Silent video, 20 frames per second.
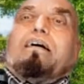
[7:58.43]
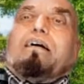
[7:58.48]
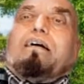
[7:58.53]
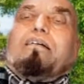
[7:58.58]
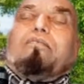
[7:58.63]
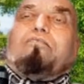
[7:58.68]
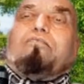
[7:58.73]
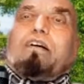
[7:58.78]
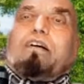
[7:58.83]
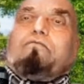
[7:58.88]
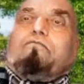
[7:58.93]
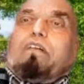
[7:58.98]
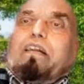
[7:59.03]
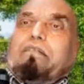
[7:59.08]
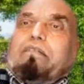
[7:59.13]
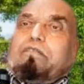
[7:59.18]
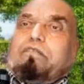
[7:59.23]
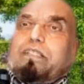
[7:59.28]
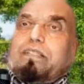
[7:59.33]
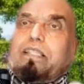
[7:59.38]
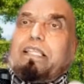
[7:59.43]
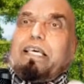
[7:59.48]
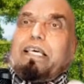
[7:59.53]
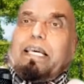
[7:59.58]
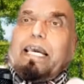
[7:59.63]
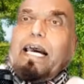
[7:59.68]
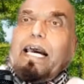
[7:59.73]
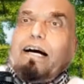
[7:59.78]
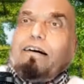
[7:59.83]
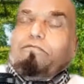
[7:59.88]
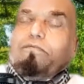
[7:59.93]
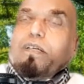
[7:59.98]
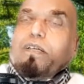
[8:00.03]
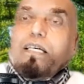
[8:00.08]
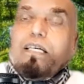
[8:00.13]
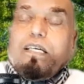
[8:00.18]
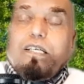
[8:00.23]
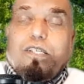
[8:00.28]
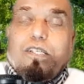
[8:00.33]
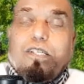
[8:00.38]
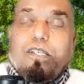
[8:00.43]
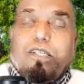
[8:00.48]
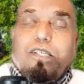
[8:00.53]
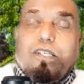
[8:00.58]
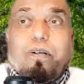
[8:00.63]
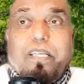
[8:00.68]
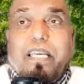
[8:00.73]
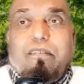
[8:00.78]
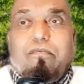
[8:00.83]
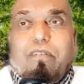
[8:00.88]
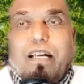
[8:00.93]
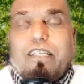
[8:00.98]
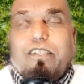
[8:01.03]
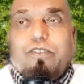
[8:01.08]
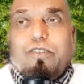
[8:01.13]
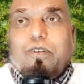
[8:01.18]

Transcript: what flavors they have. So he wants to